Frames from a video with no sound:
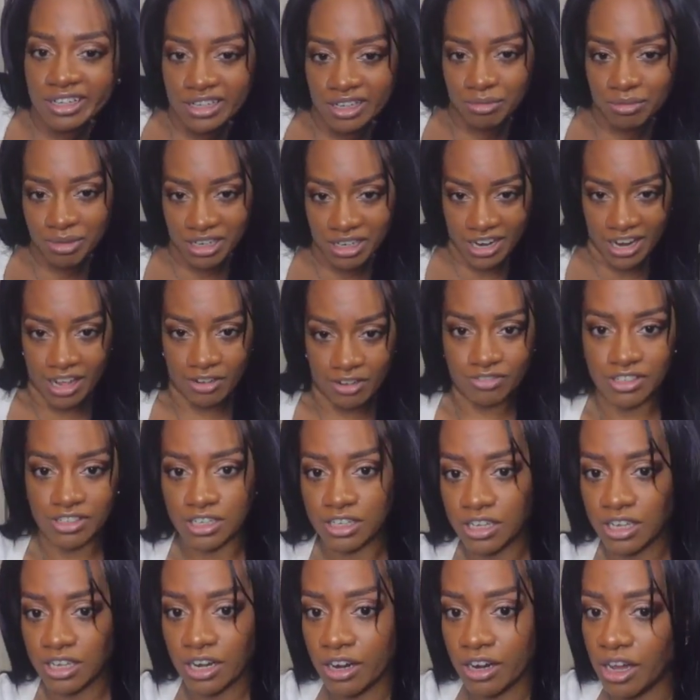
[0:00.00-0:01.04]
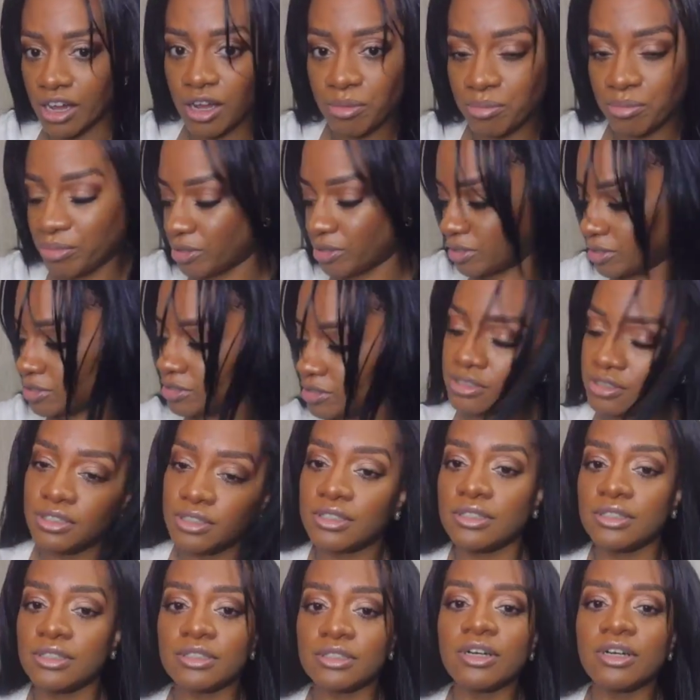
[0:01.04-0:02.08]
I'm gonna have to get up.
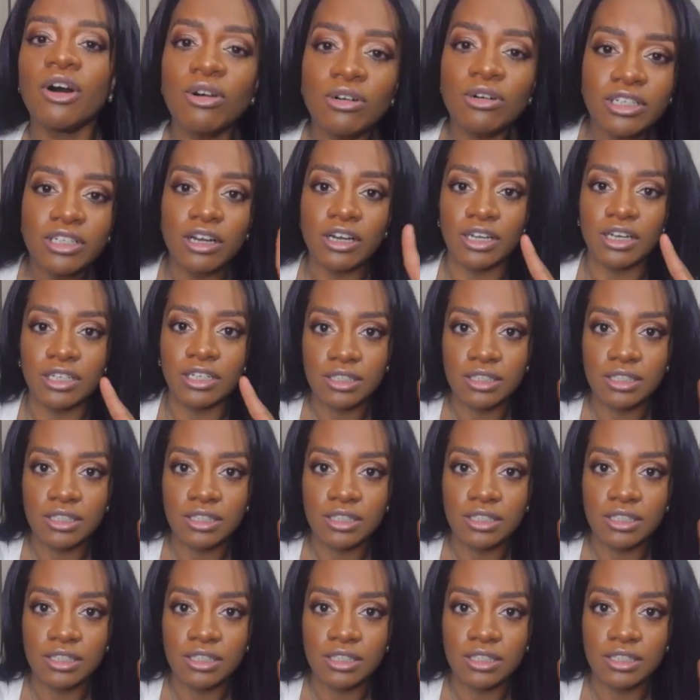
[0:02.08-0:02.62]
Hold on.